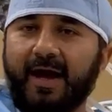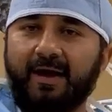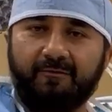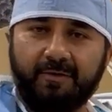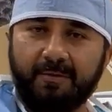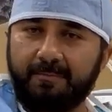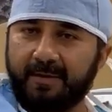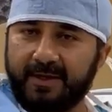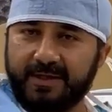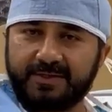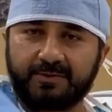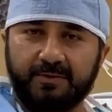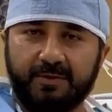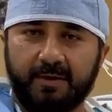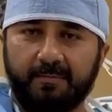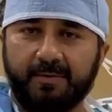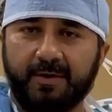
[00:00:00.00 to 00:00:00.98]
everybody's
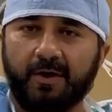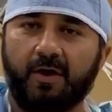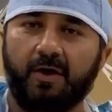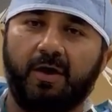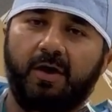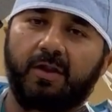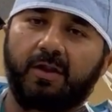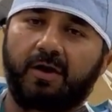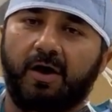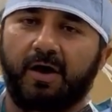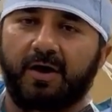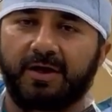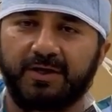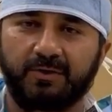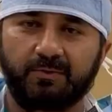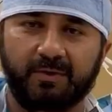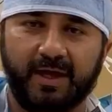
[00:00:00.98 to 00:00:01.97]
gonna be all
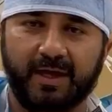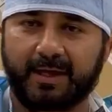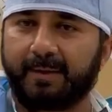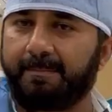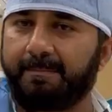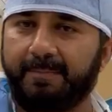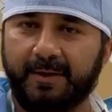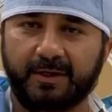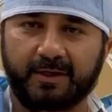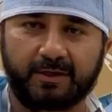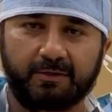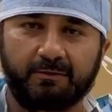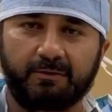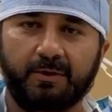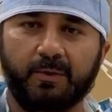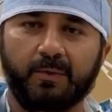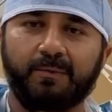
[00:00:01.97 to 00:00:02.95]
on you like a pit
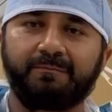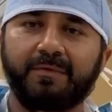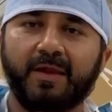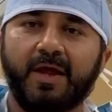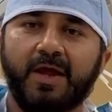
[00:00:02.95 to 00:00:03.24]
crew.